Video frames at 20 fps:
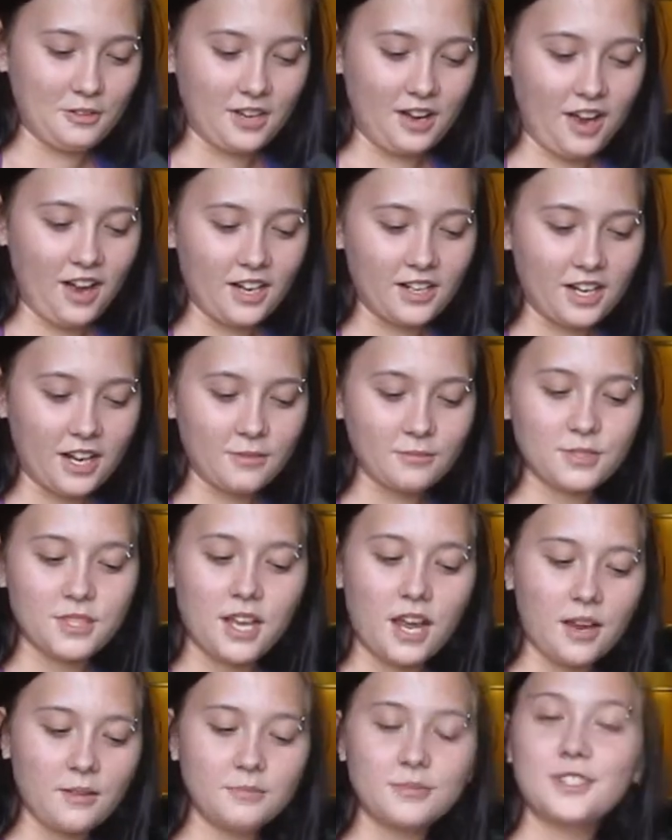God,
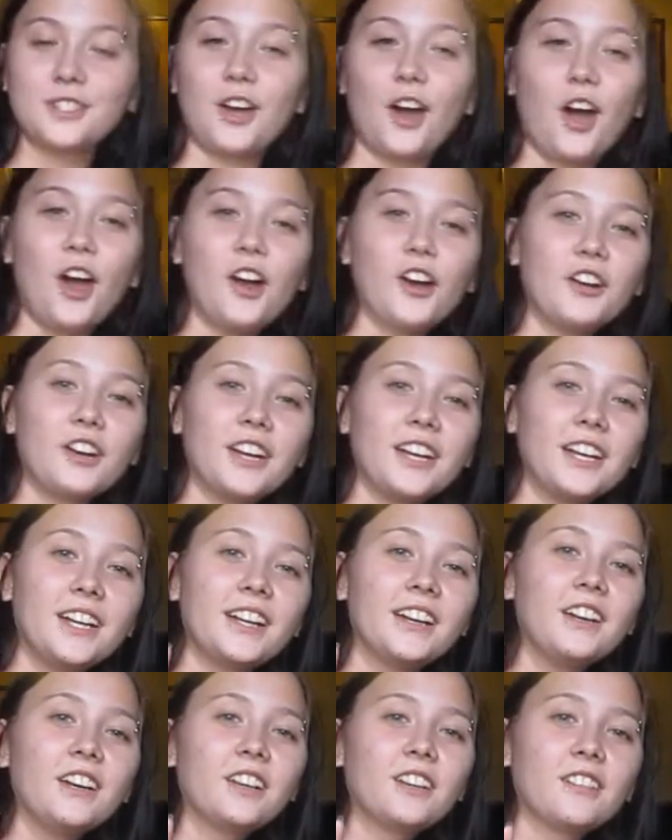I'm sorry,
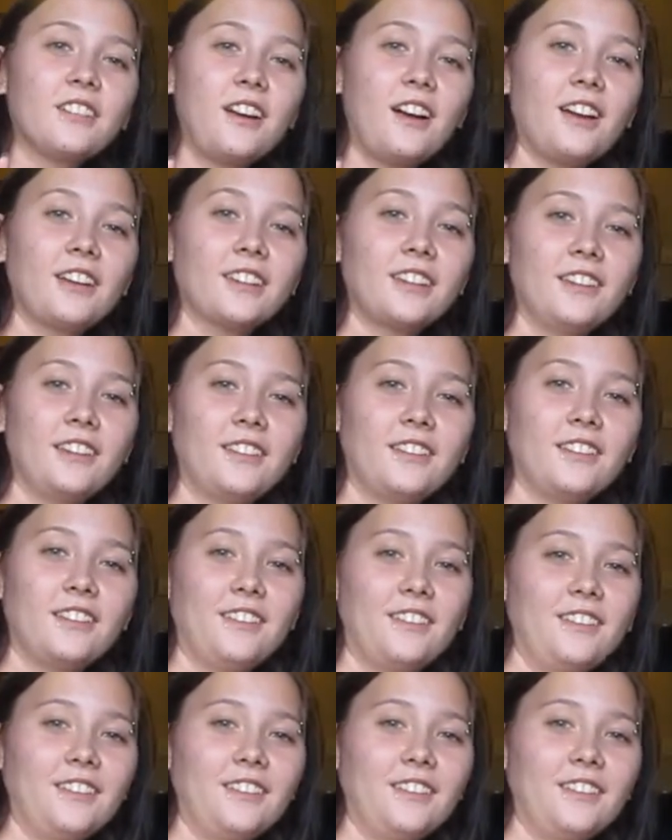Claudia.